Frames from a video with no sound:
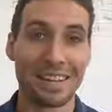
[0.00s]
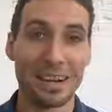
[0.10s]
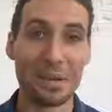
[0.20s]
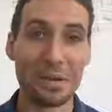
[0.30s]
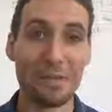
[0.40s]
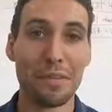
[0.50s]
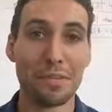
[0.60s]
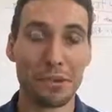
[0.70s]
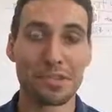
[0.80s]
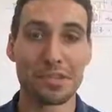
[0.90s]
of the
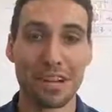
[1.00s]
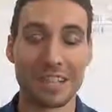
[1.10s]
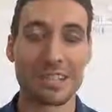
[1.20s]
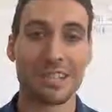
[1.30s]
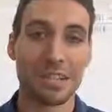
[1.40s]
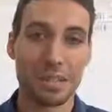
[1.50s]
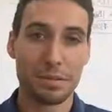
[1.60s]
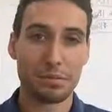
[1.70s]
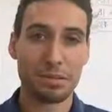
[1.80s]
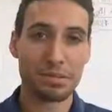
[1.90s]
purchase price.
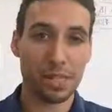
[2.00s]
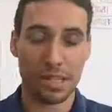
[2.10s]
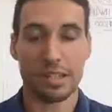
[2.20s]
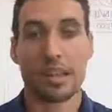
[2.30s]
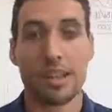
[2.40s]
Pretty sweet.